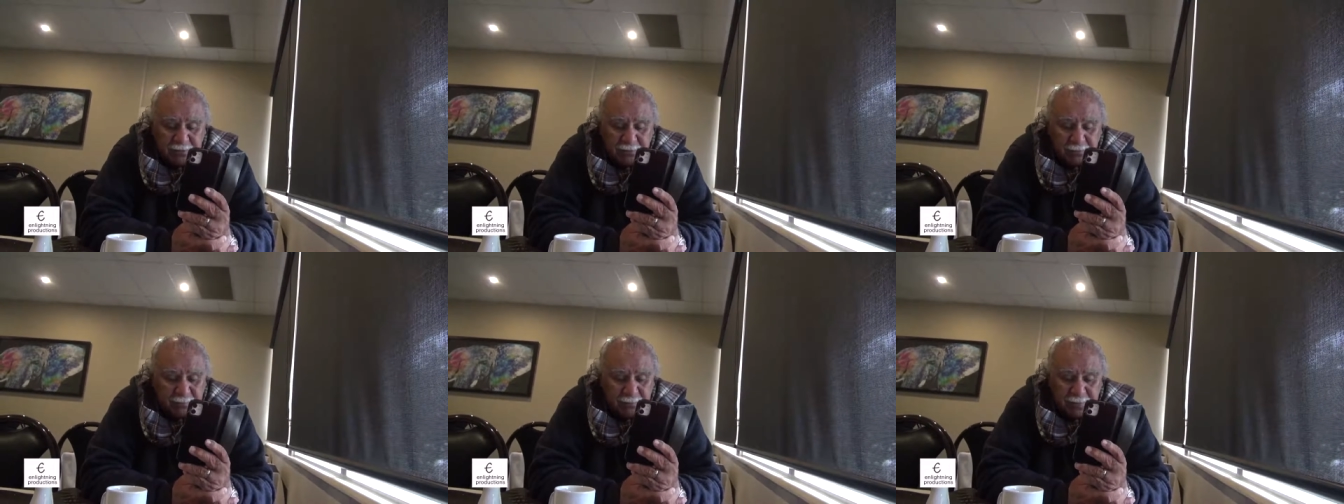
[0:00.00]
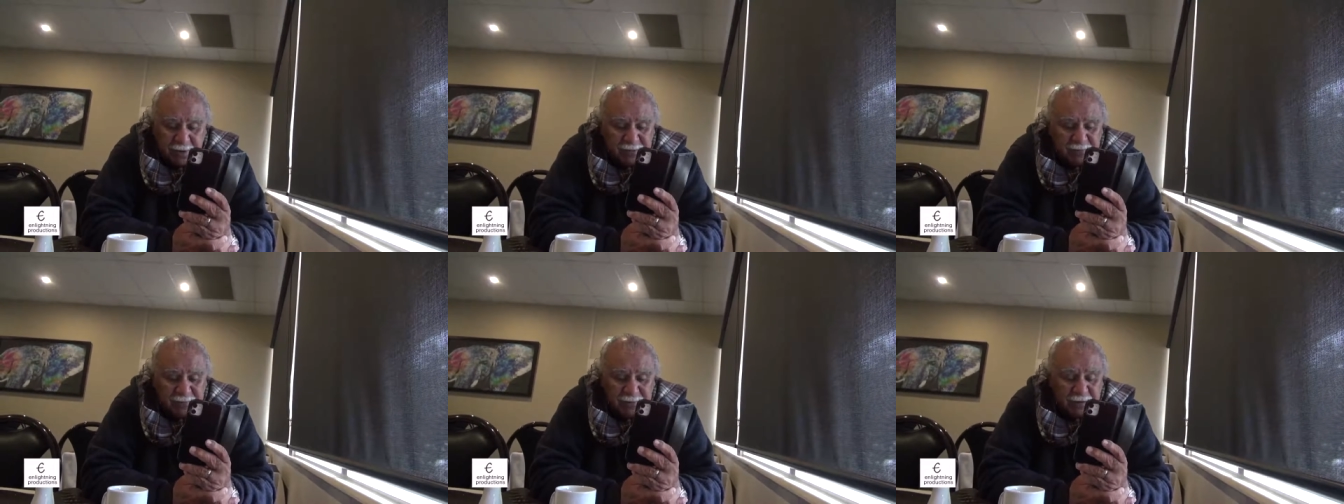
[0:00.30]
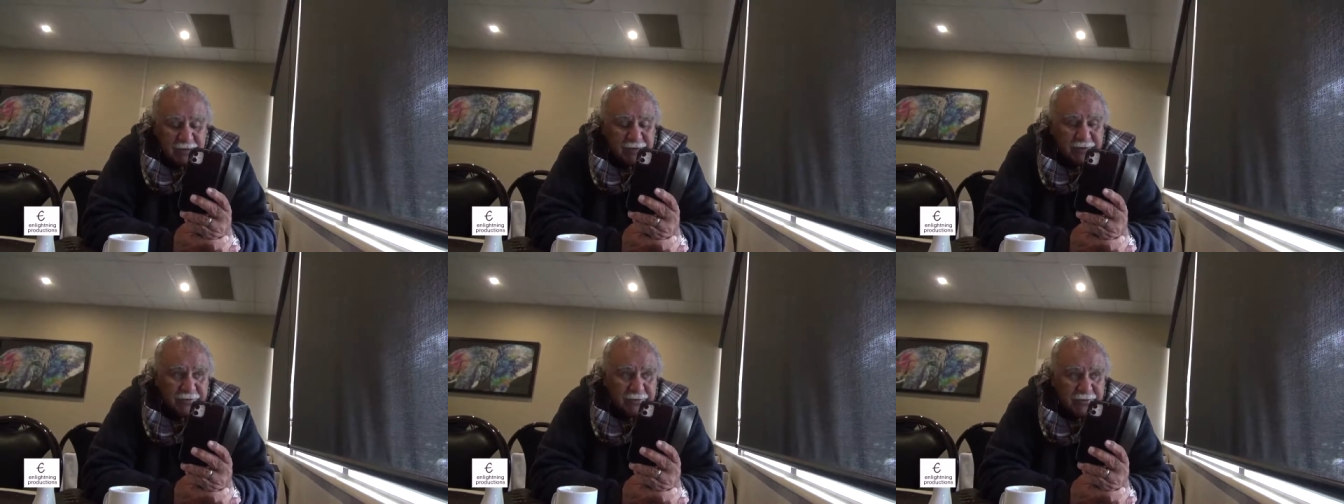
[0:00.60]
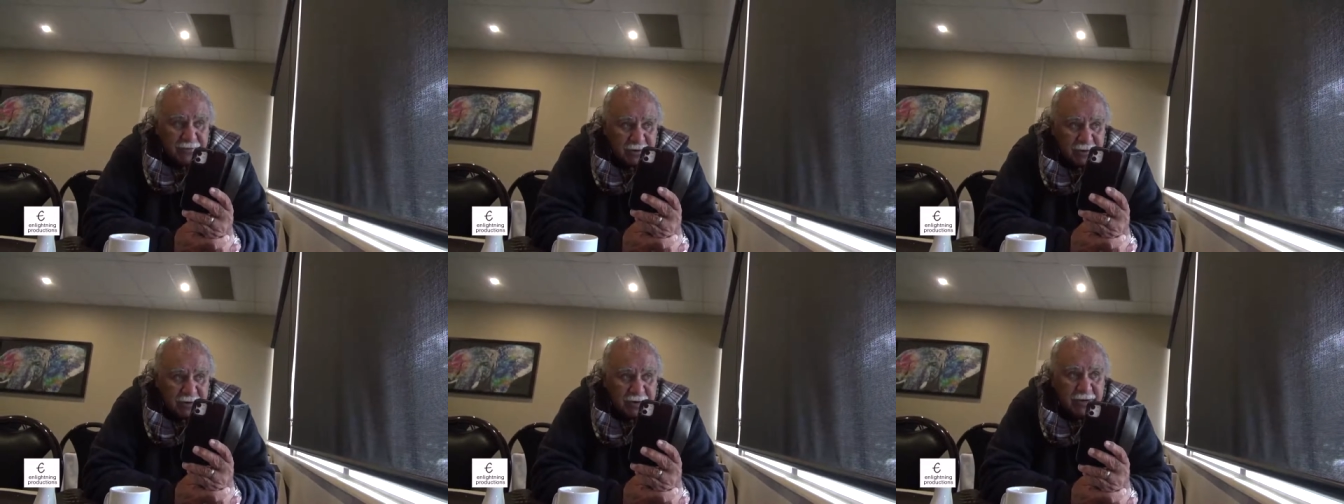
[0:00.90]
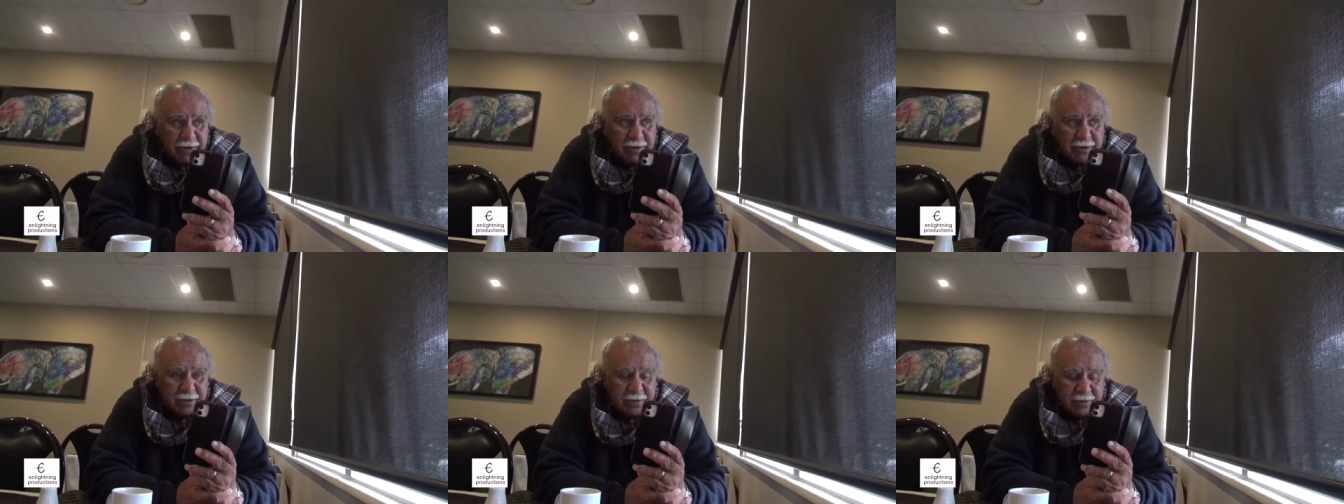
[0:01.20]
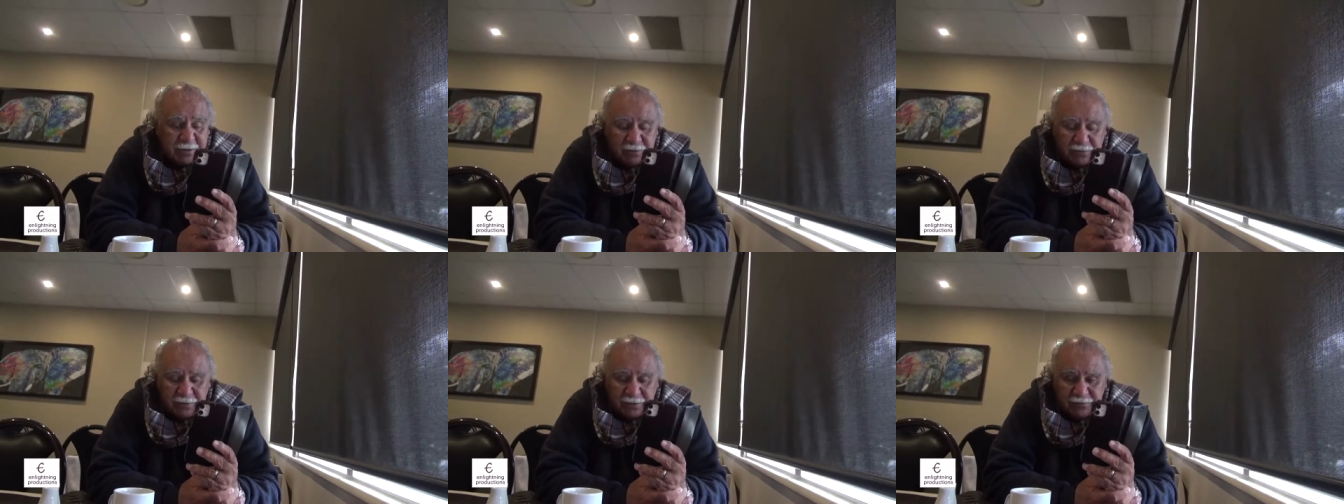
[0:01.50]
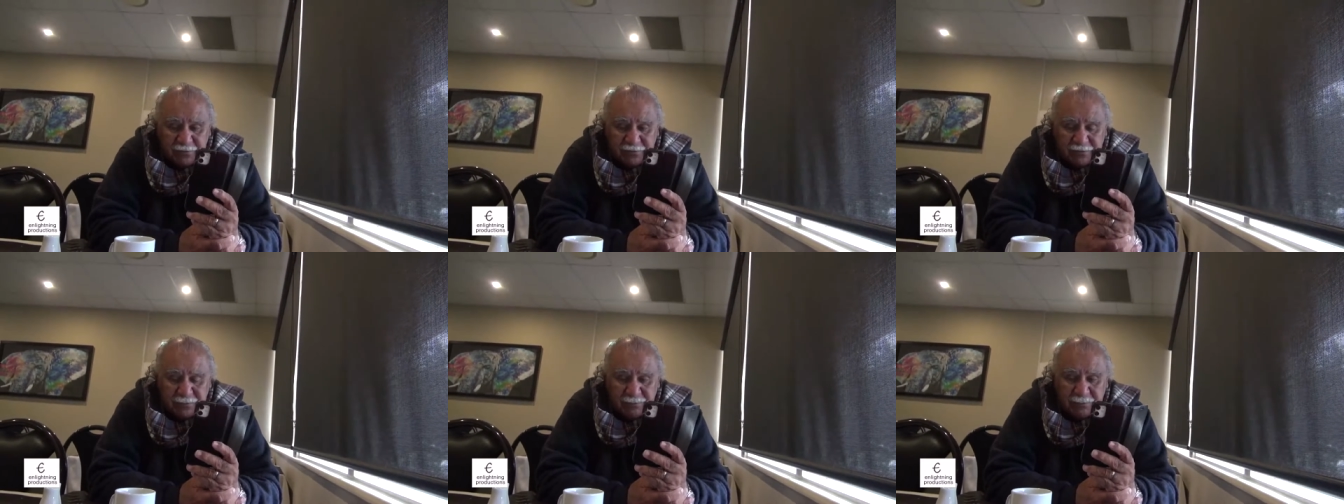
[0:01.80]
basically crying, and
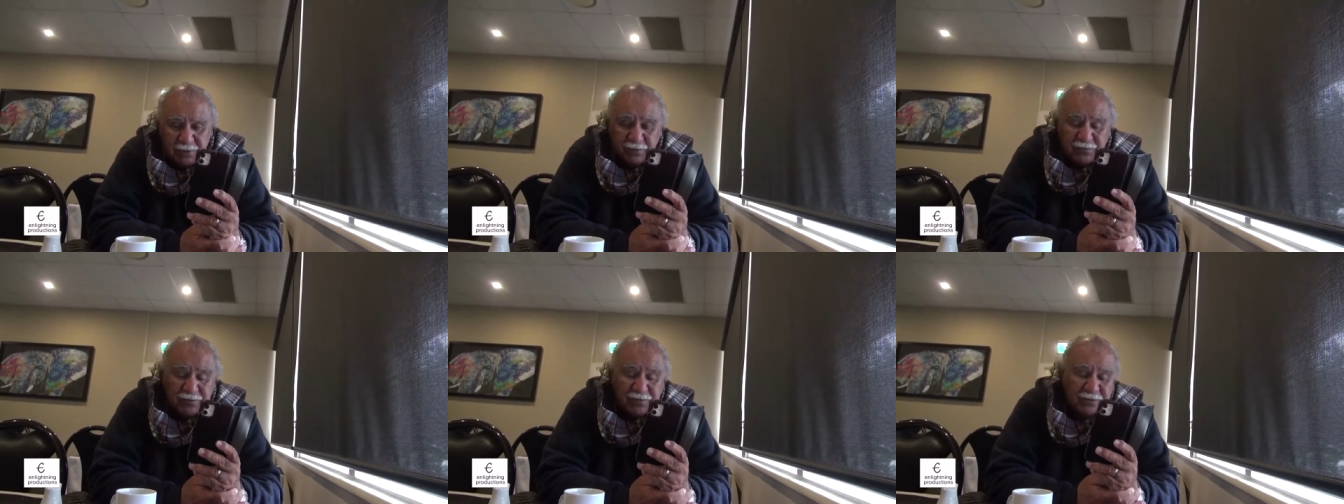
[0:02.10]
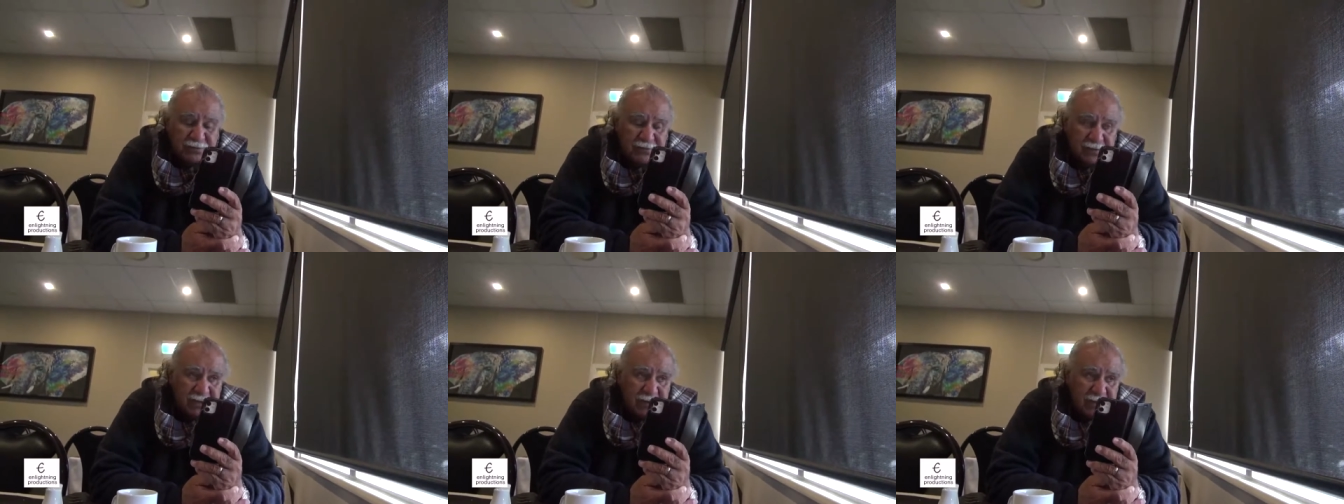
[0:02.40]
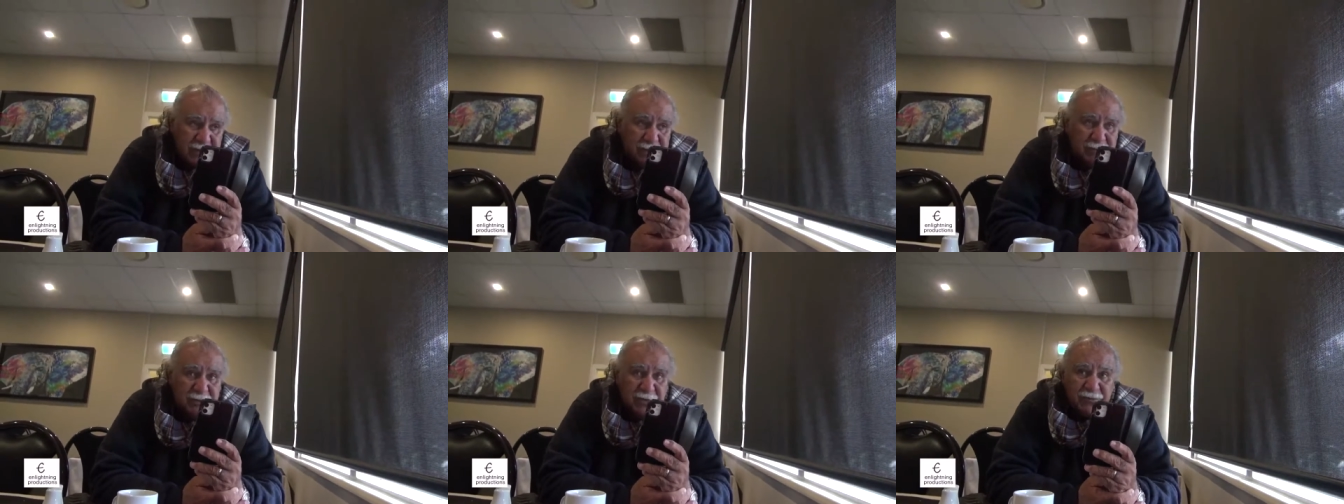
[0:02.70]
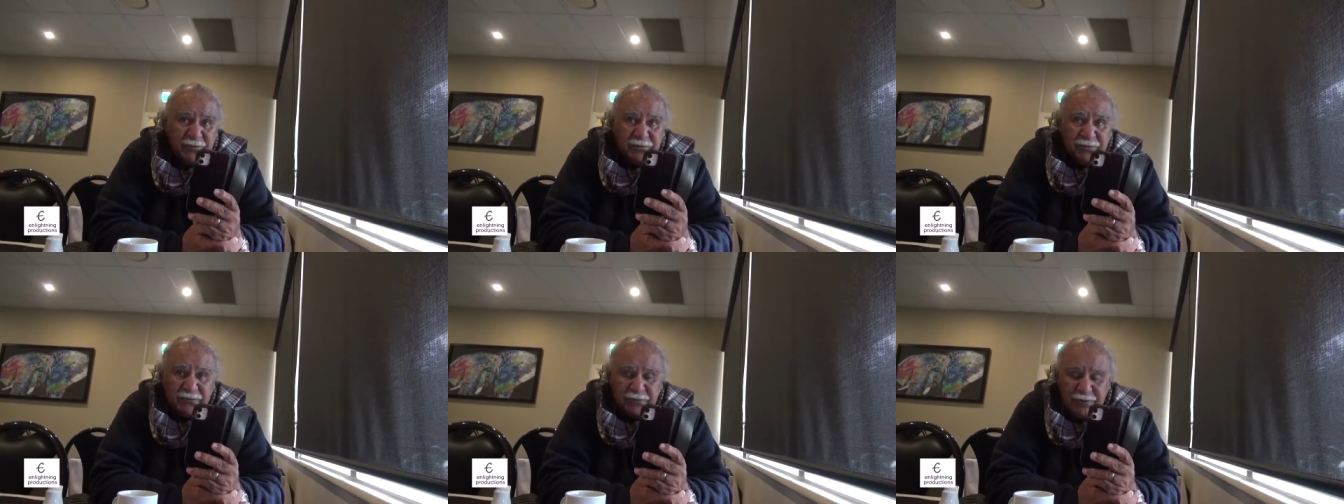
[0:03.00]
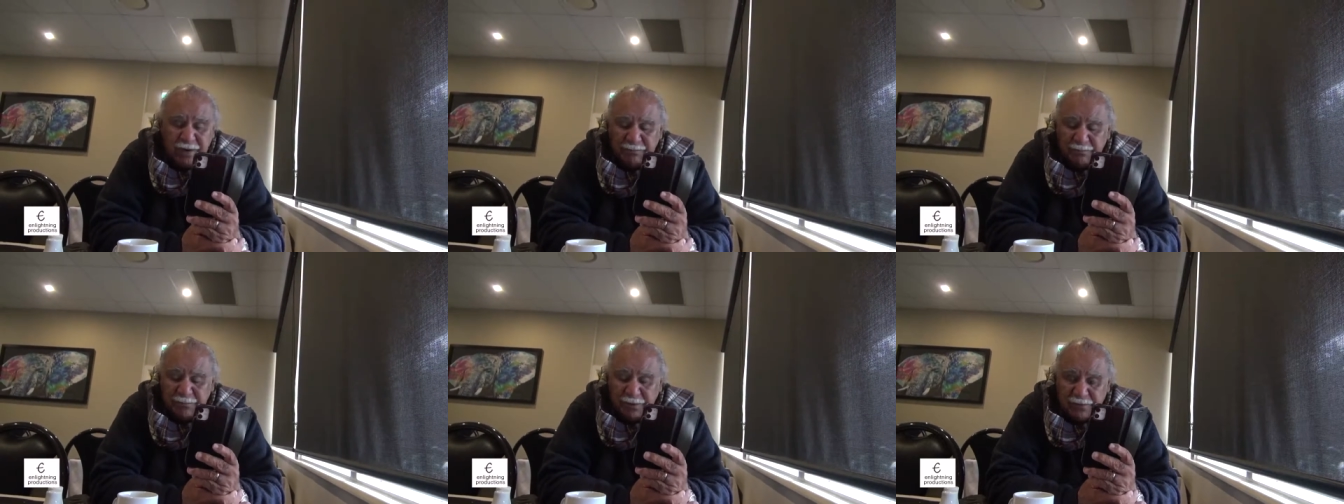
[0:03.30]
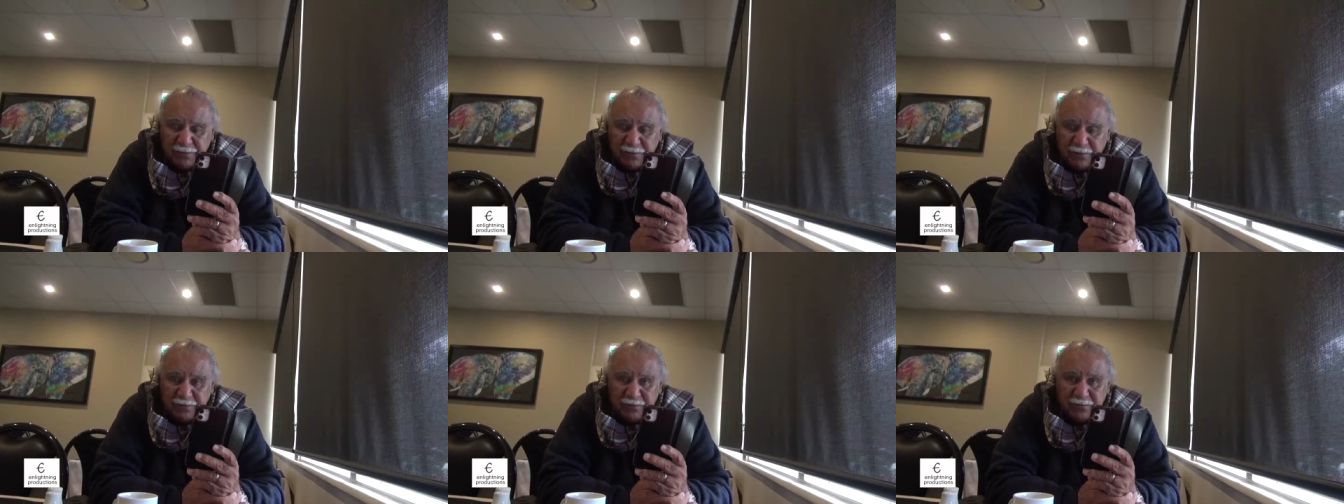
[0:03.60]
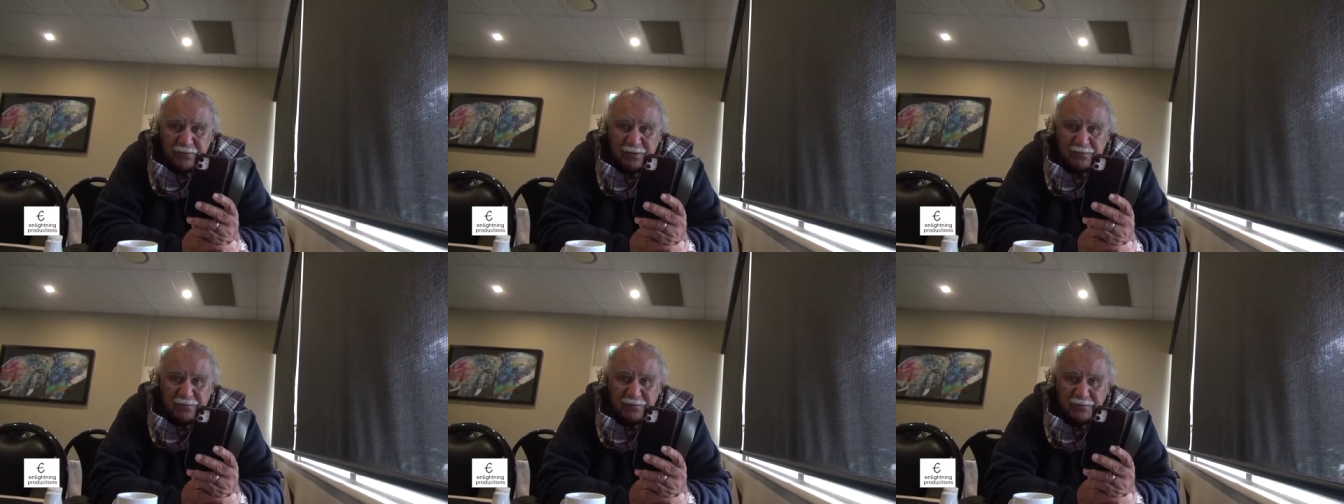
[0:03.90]
they see, because they see emus trapped in these
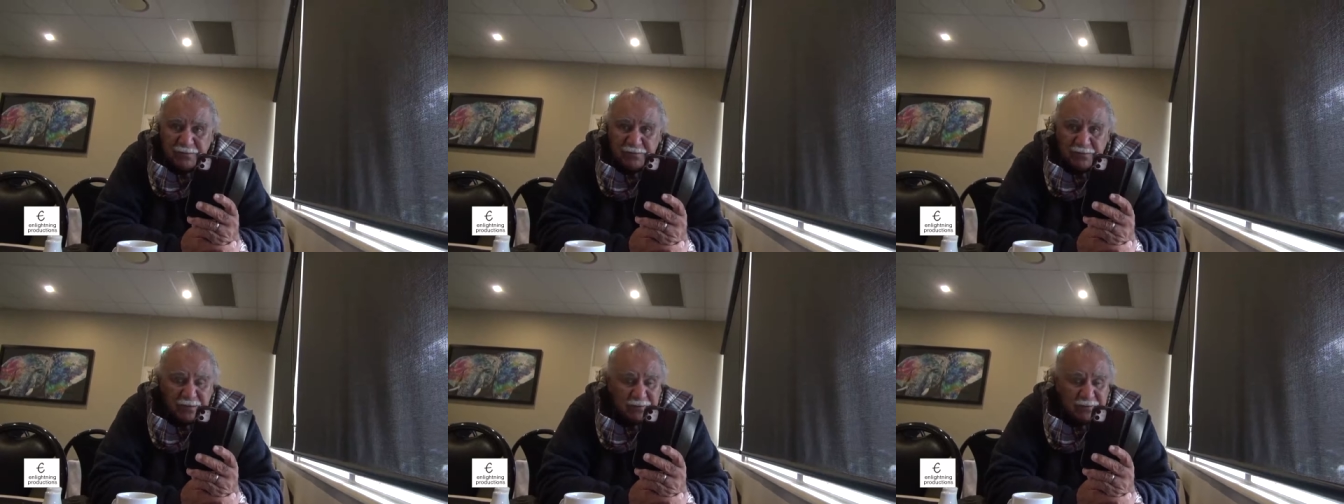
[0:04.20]
fences,